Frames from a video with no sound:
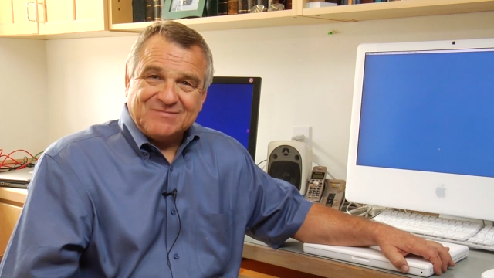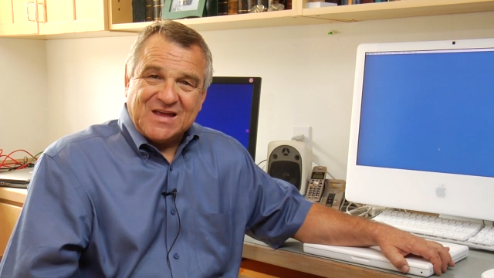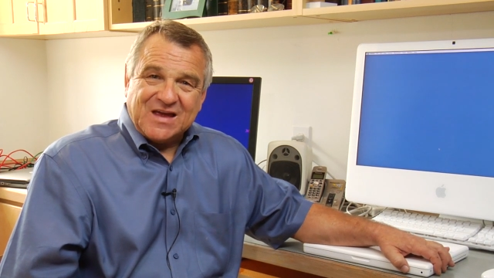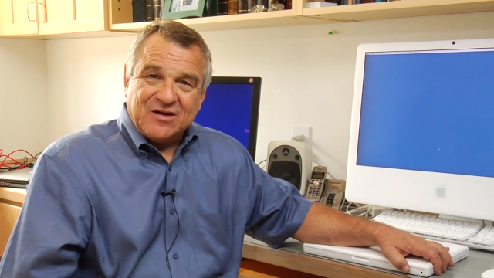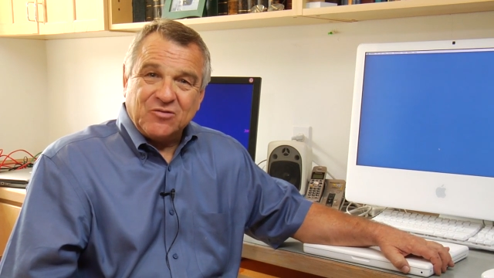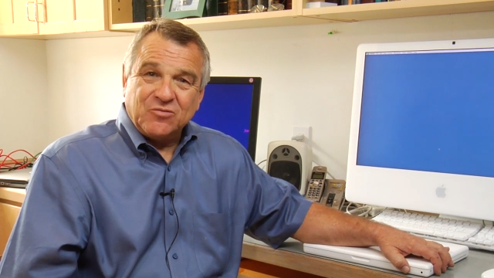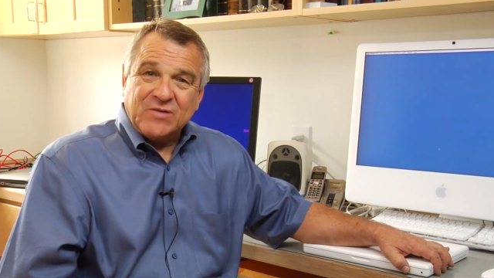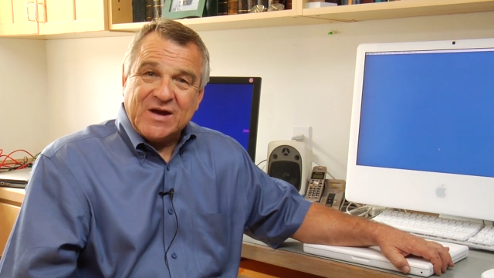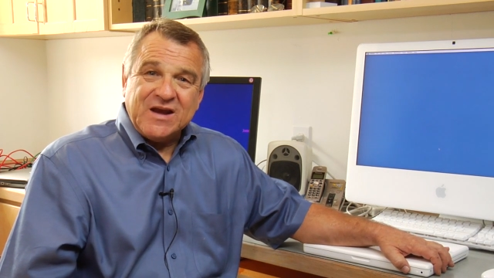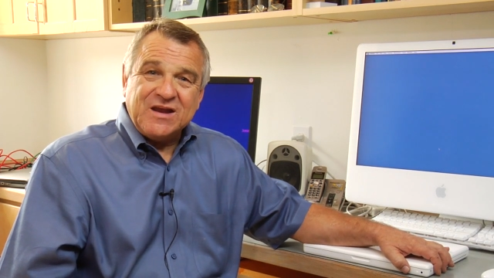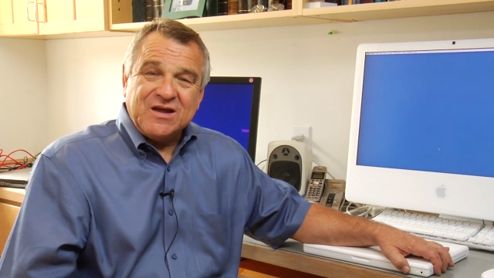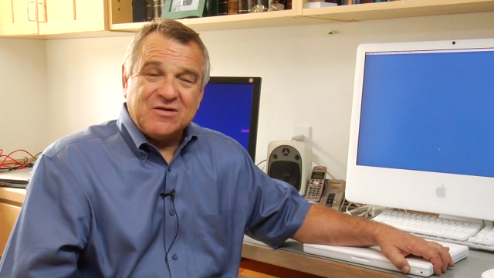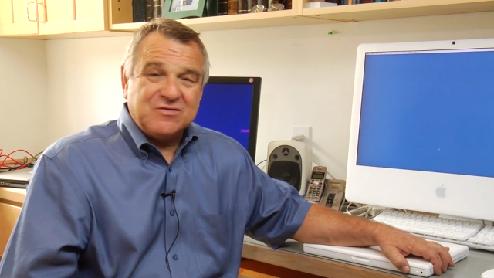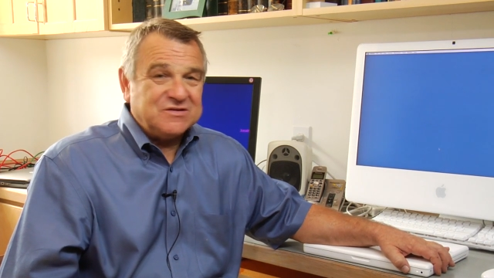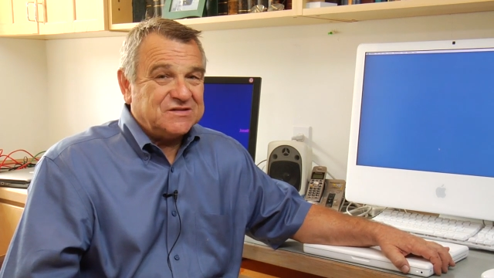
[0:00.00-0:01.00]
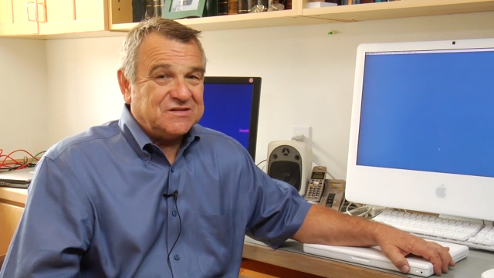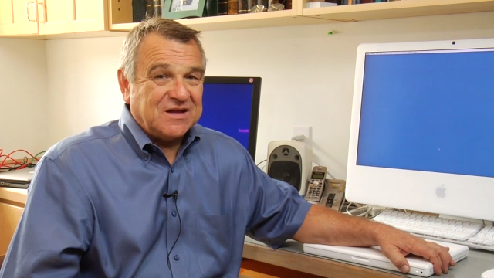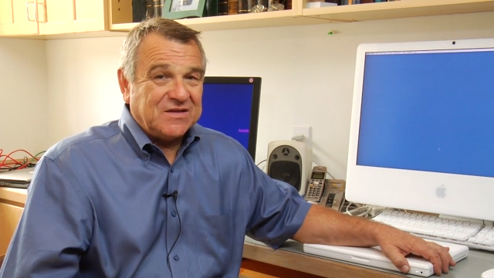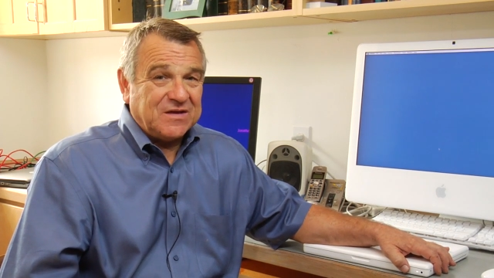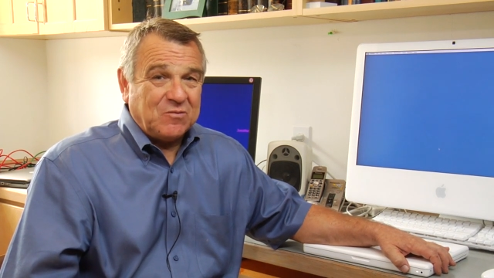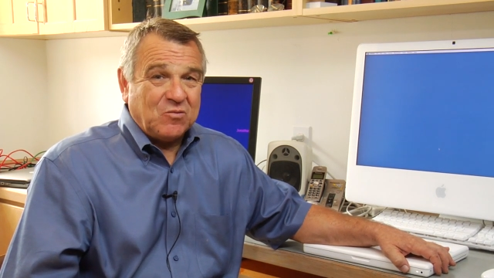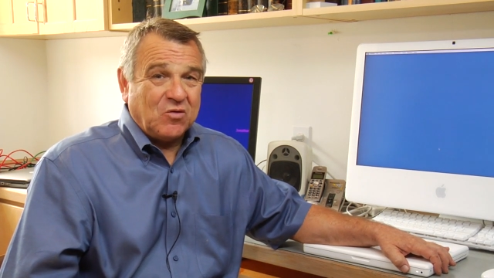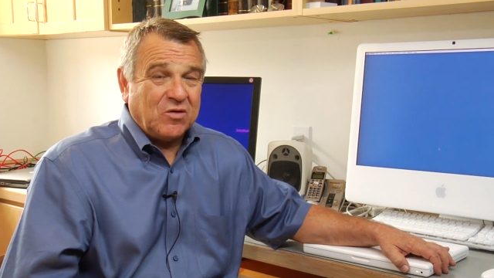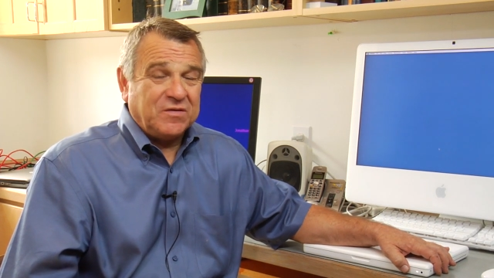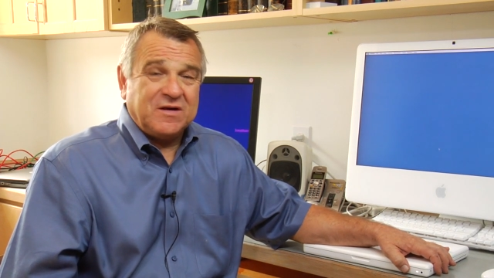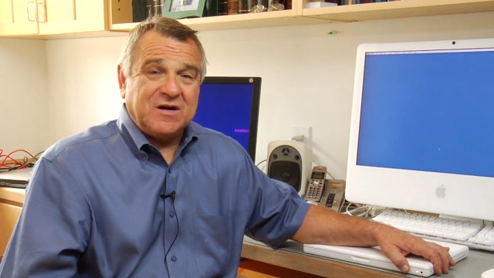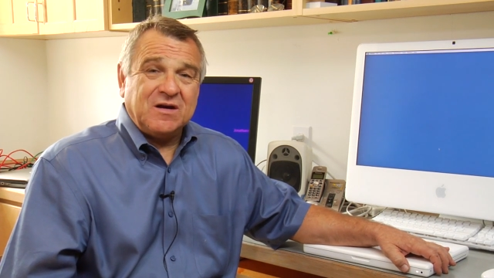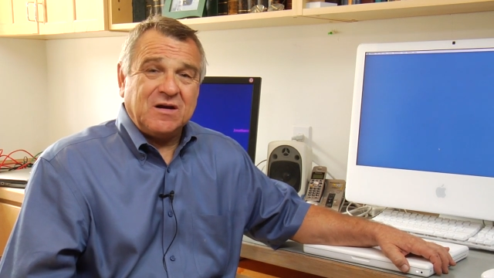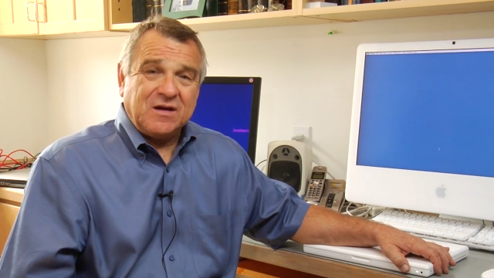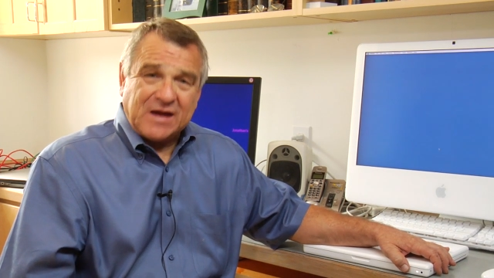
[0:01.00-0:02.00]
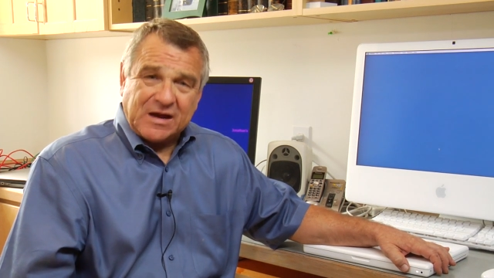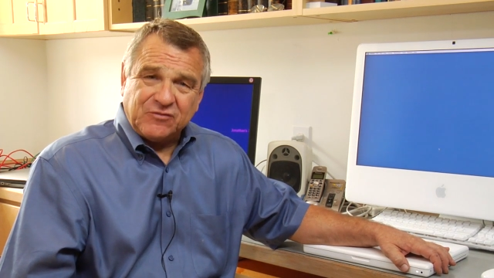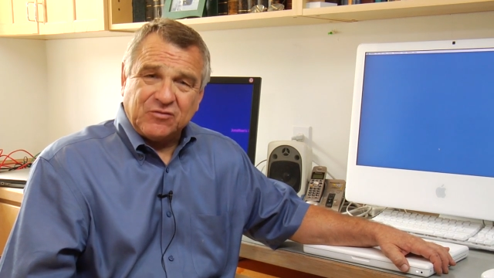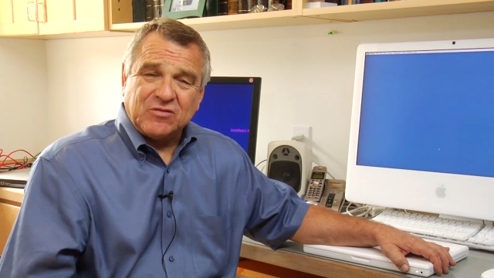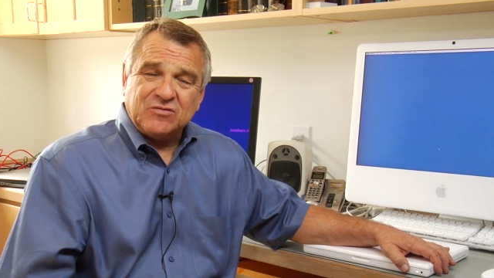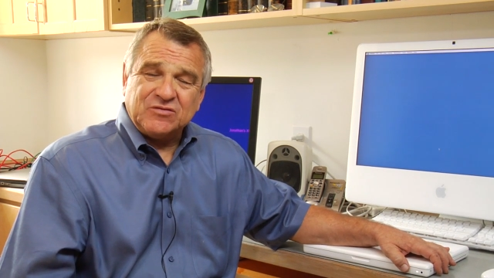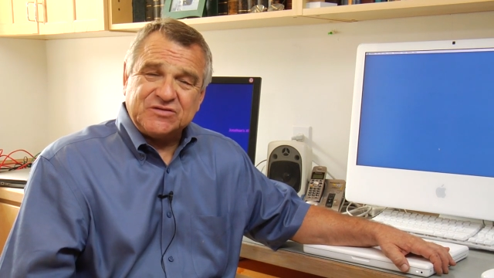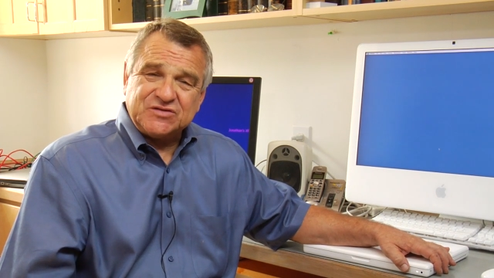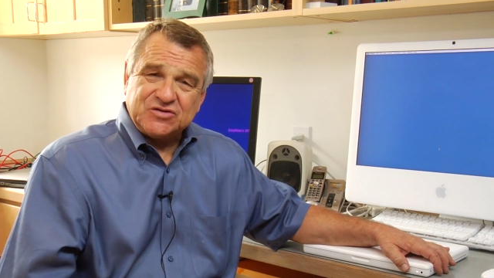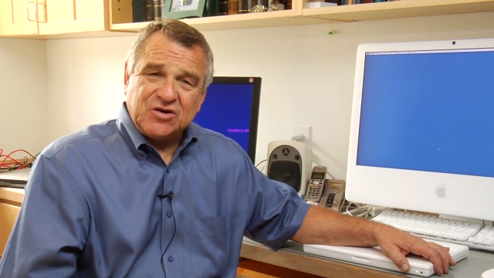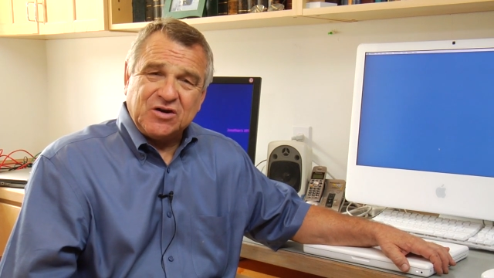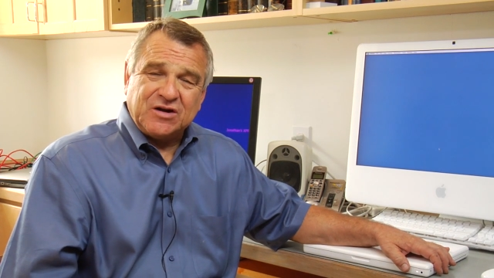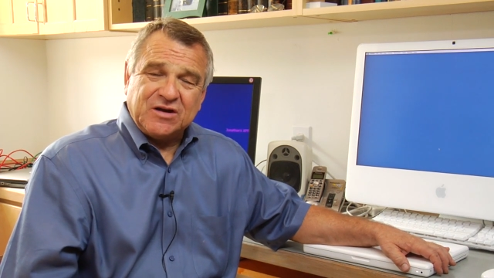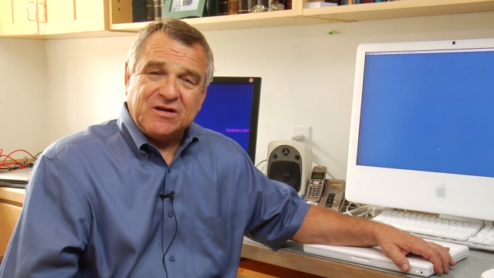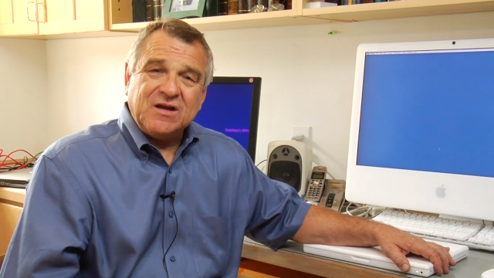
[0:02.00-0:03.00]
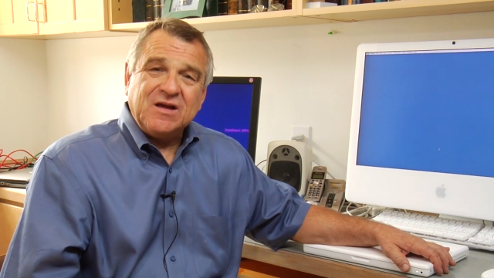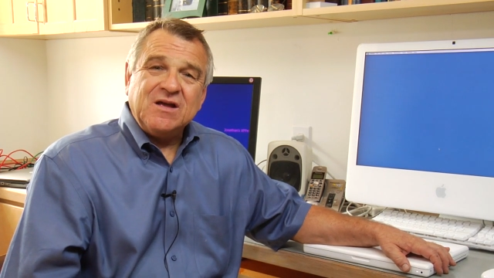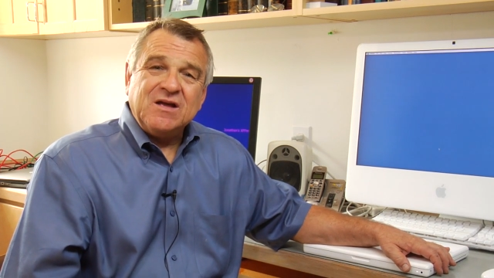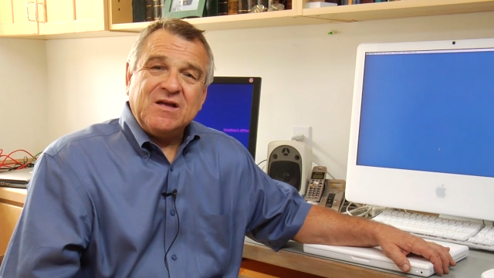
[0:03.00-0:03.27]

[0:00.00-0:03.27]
And a radio is nothing more than an electrical circuit